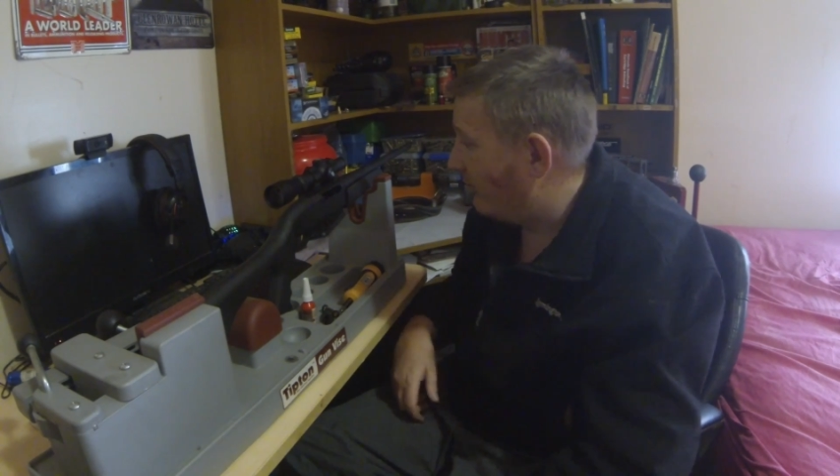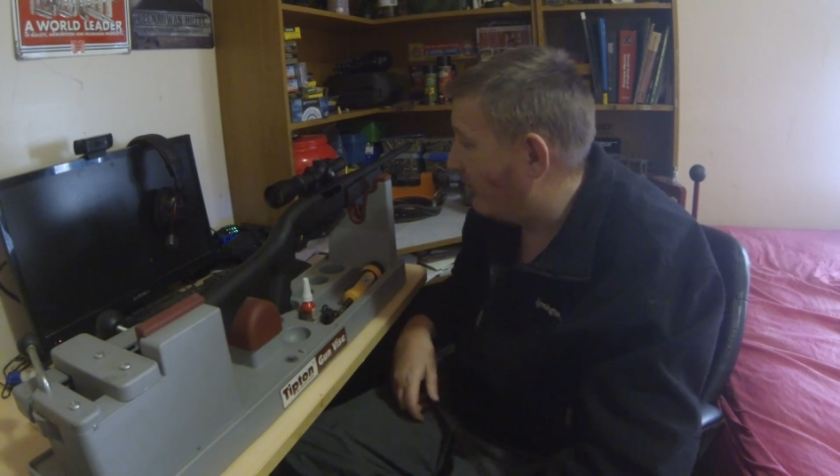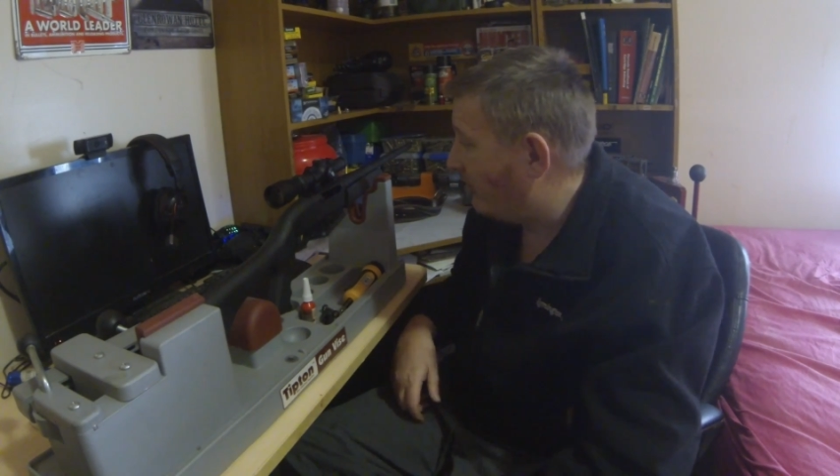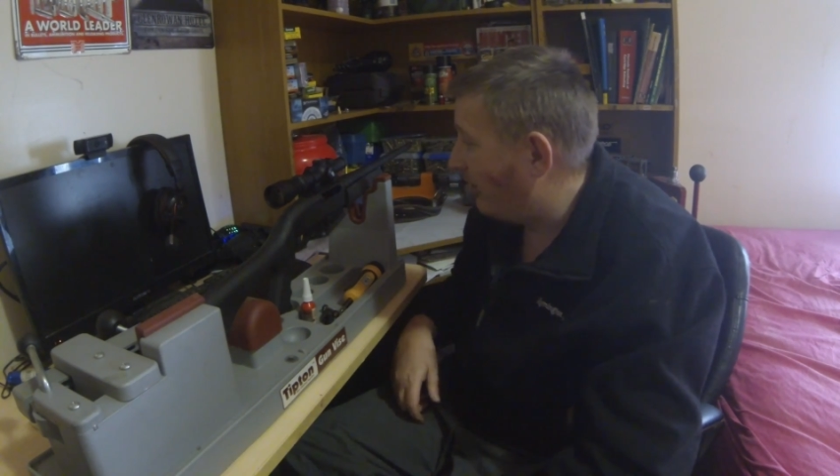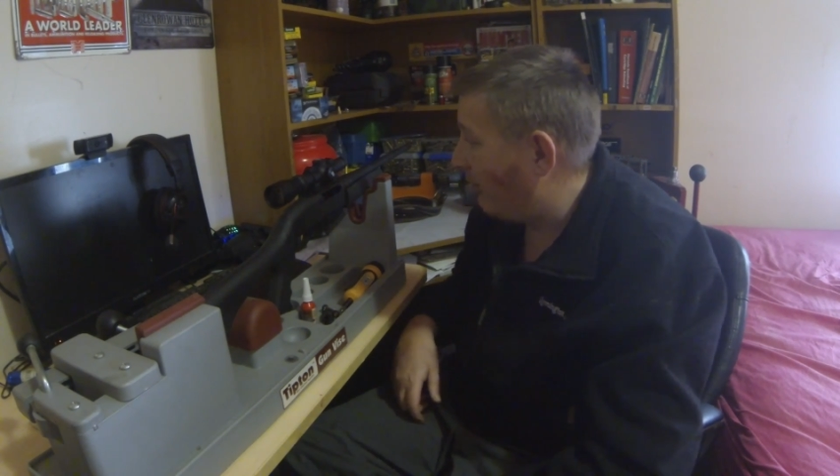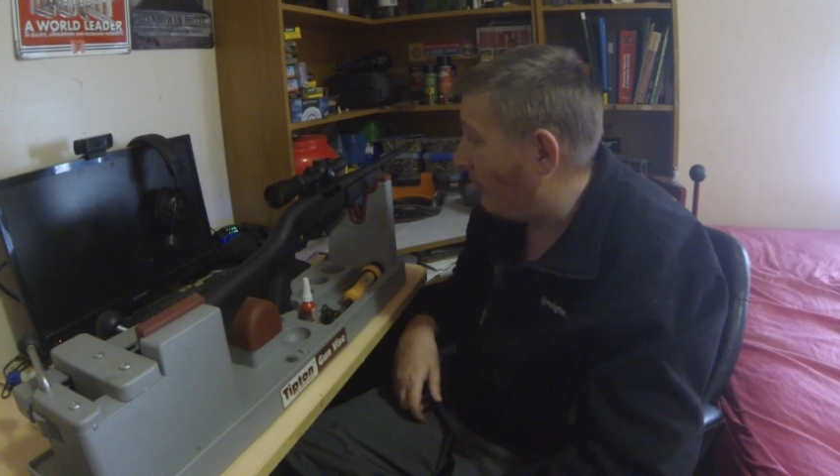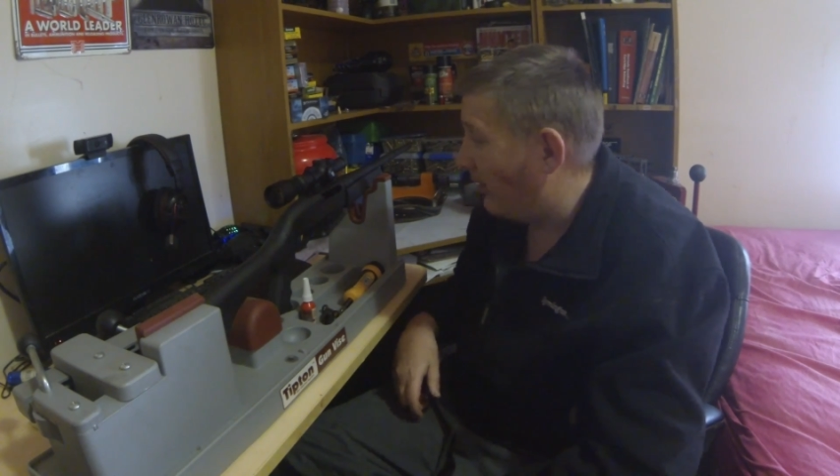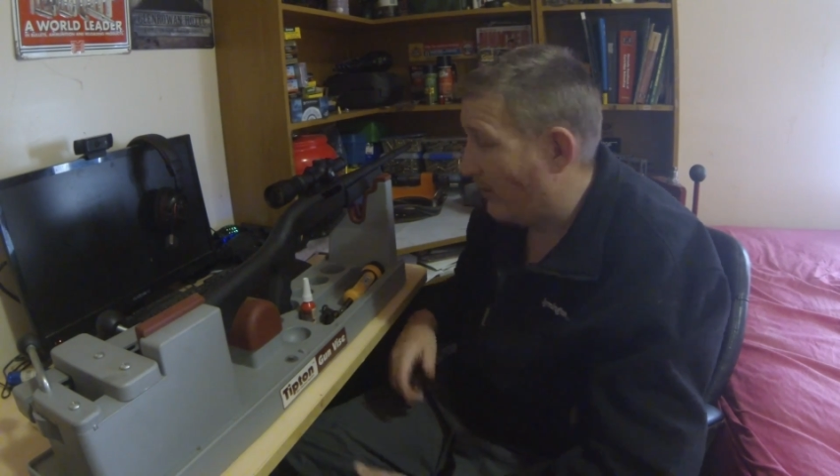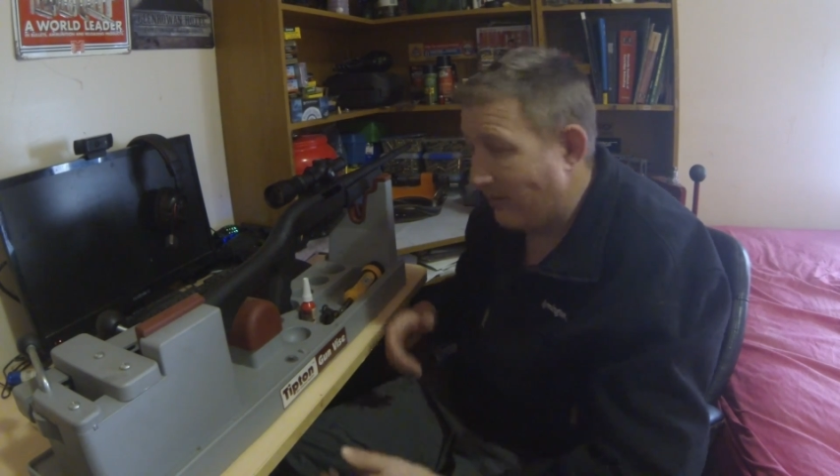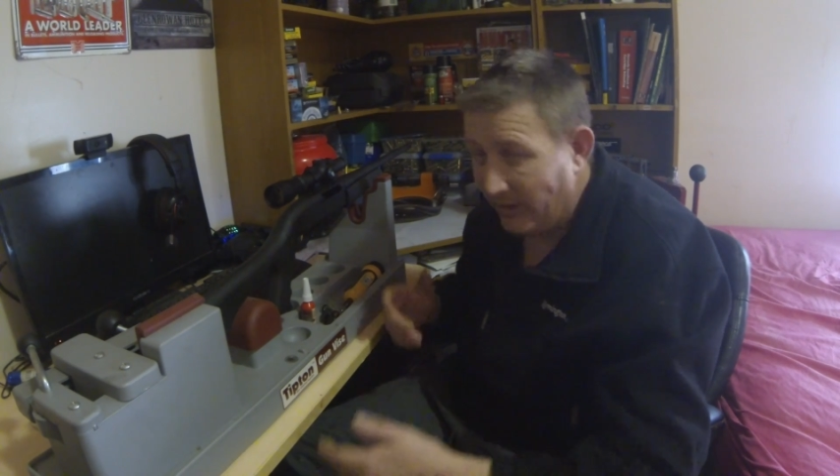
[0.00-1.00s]
That's
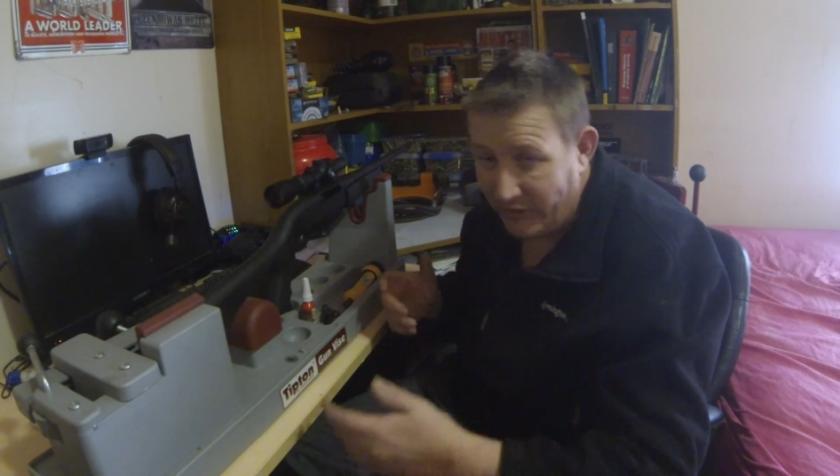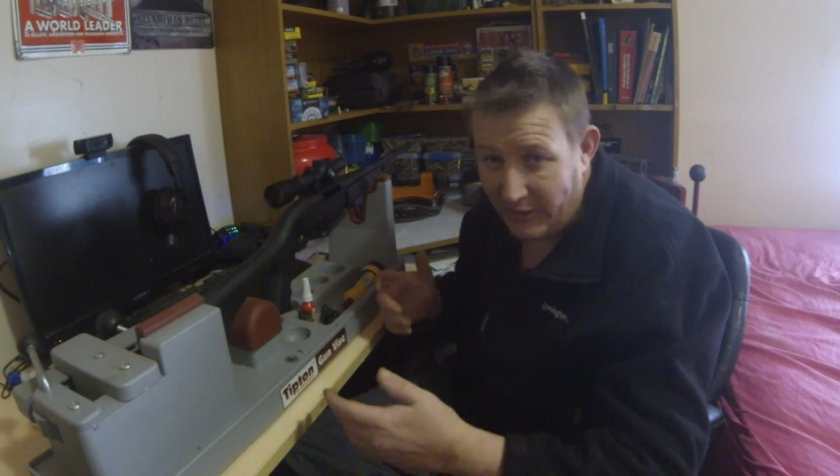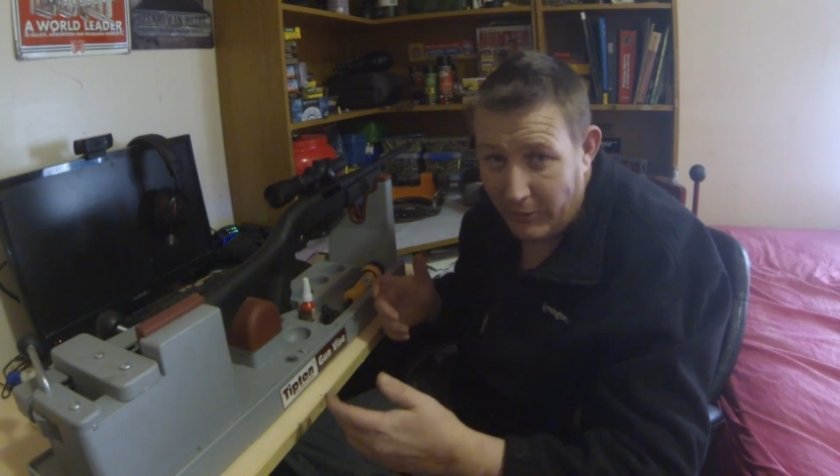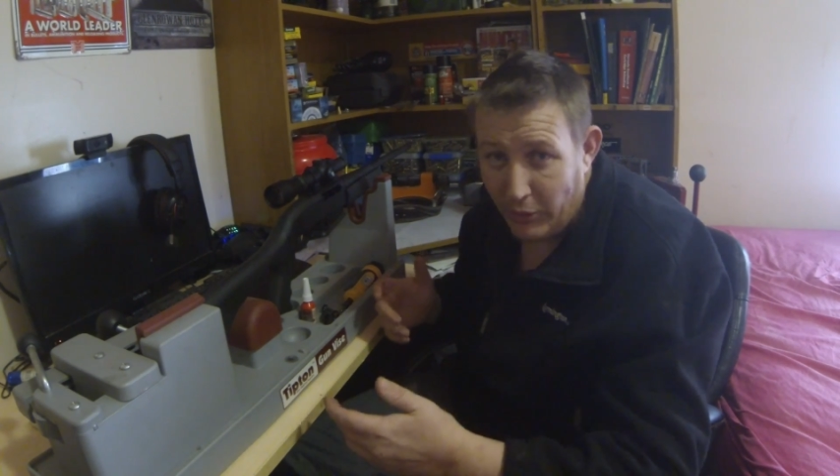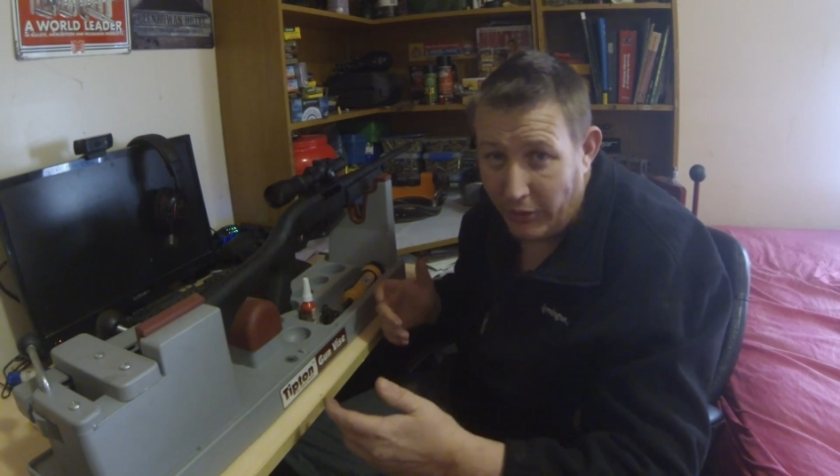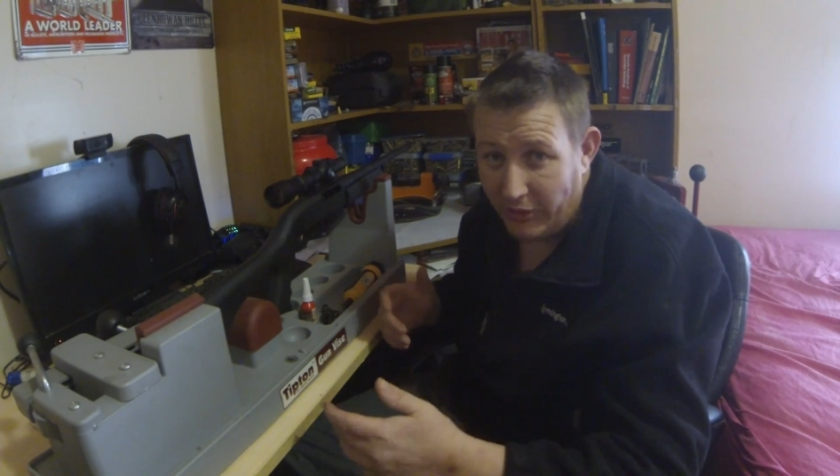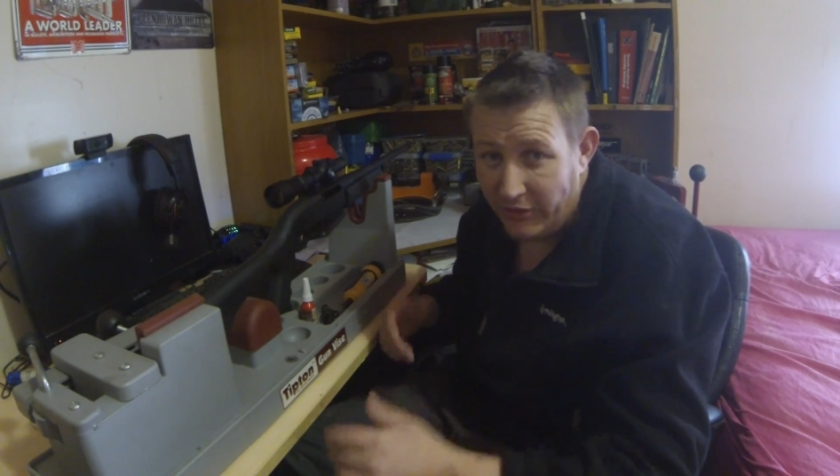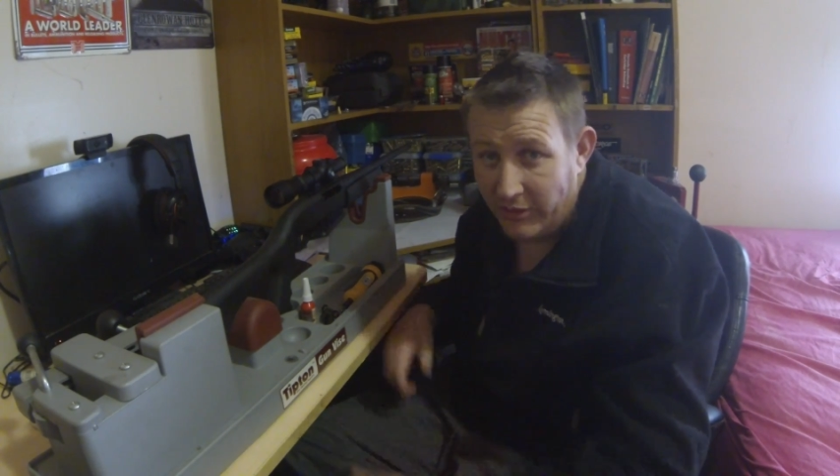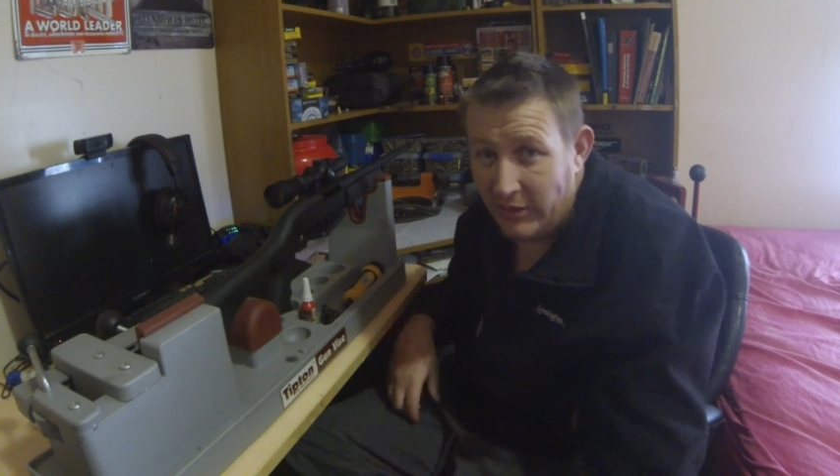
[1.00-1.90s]
how simple it is.